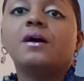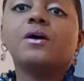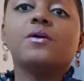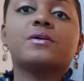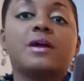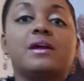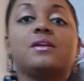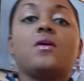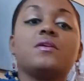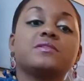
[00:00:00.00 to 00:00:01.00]
Okay,
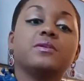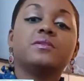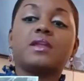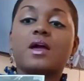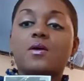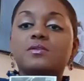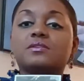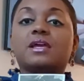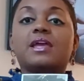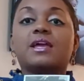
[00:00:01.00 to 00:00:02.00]
and also now
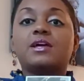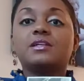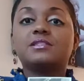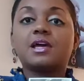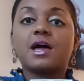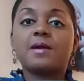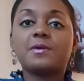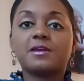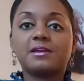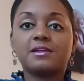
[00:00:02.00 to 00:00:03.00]
is a good time
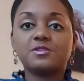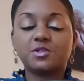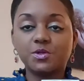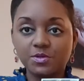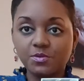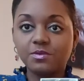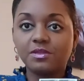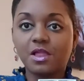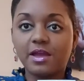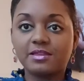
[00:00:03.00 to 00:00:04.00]
again to
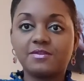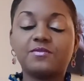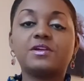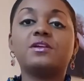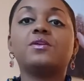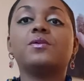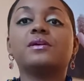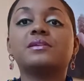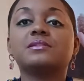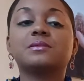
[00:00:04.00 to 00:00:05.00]
like the video
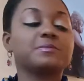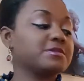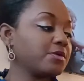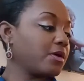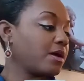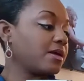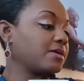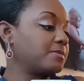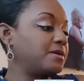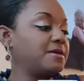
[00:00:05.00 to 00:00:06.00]
and subscribe.